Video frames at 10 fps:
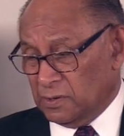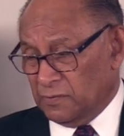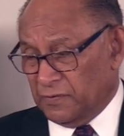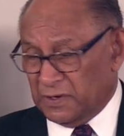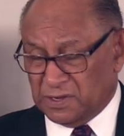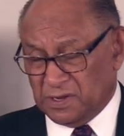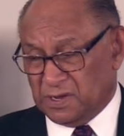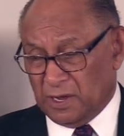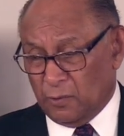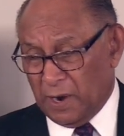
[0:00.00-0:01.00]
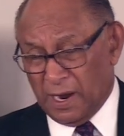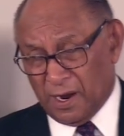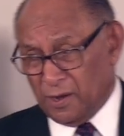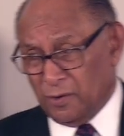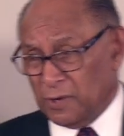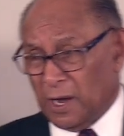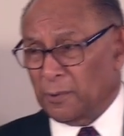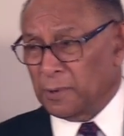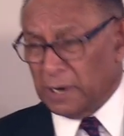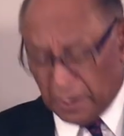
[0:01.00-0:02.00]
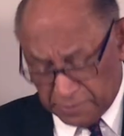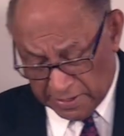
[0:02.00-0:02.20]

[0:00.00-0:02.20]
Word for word: First he said, Where are you? Now, now he's